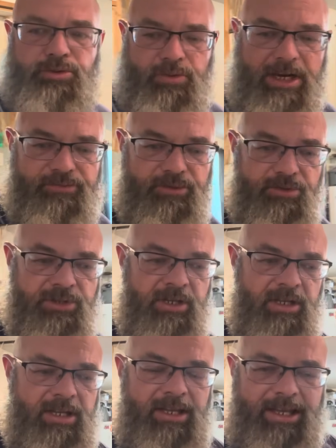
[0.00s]
rafters,
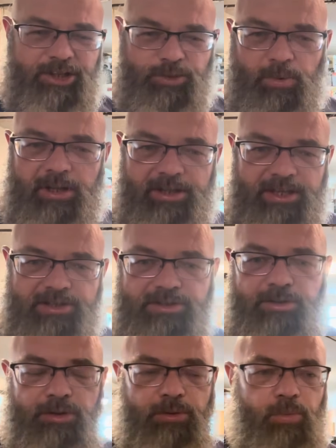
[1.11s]
as well as
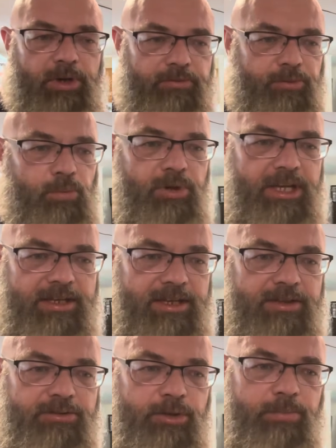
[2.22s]
whatever wood I
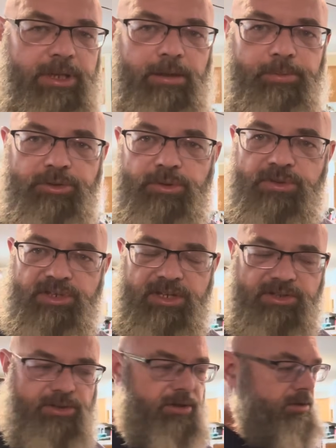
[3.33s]
need to be able to
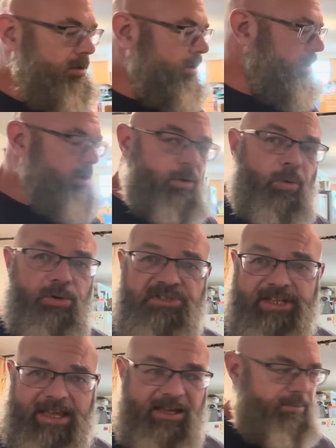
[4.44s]
sister or
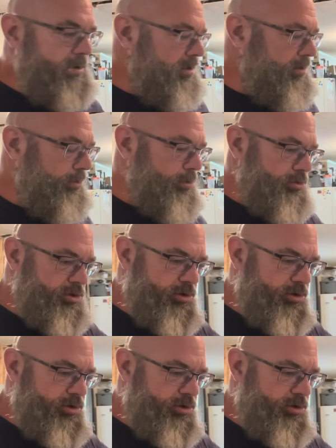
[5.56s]
scab those